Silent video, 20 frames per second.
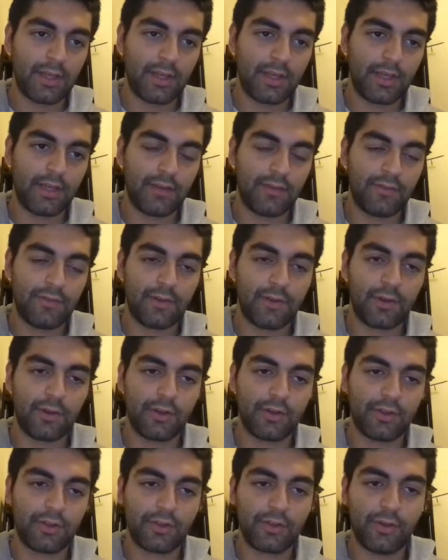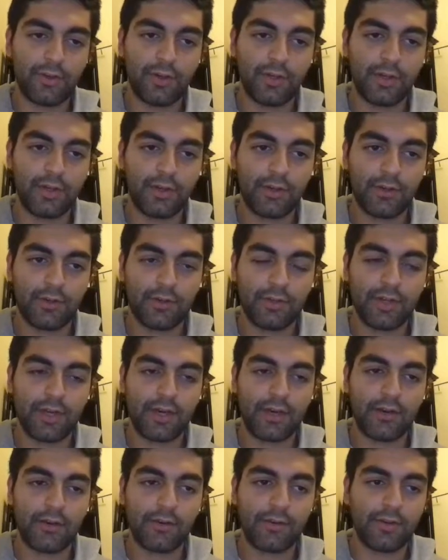And if it's going to go
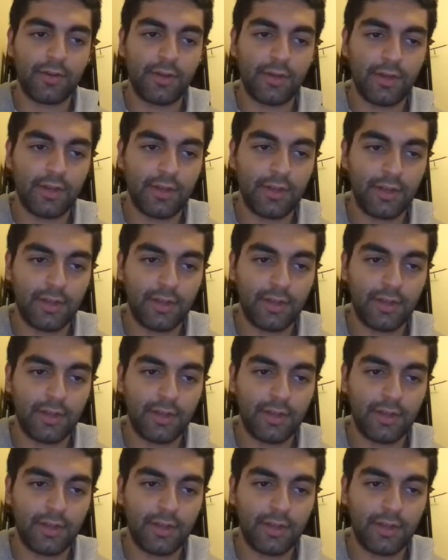down,